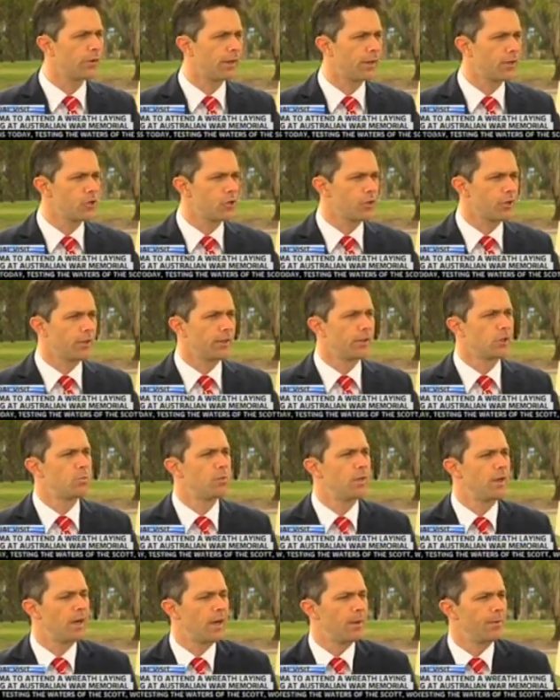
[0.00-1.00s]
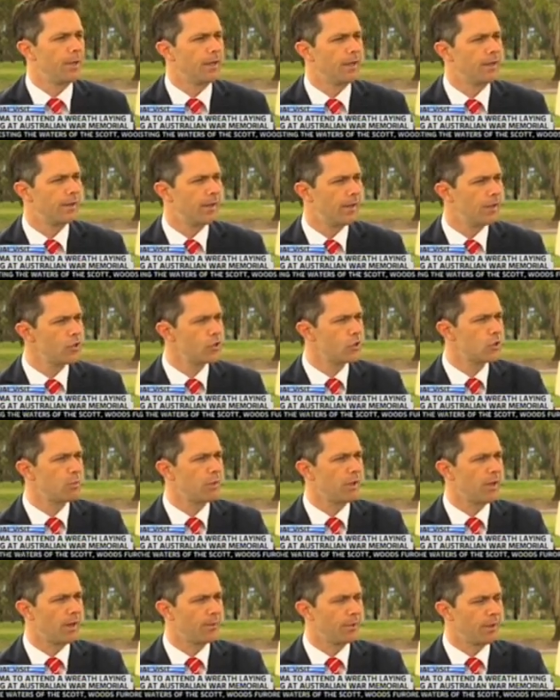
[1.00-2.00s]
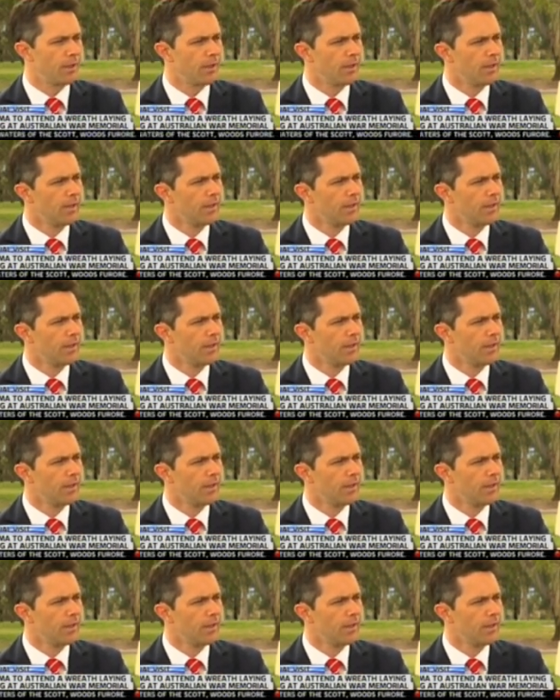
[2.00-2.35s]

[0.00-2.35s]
of Asia. Asia's becoming